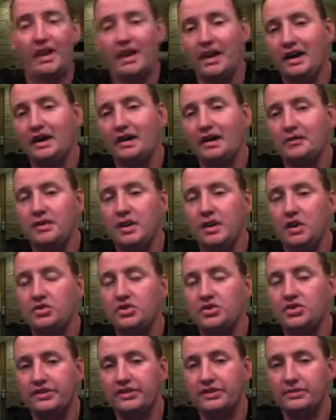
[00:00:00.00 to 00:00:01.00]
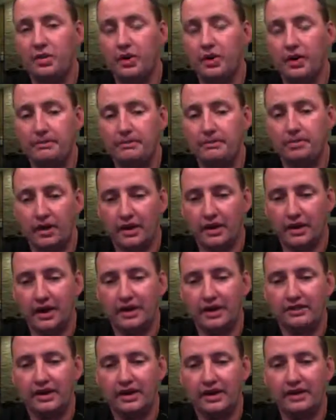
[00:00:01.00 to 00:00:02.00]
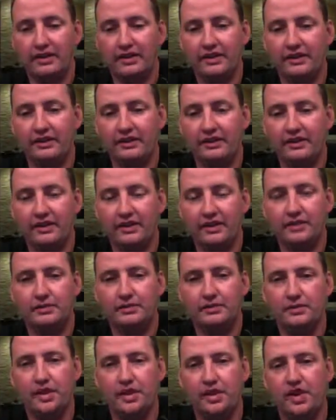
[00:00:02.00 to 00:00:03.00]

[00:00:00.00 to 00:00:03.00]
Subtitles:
just wanted to plug out there that,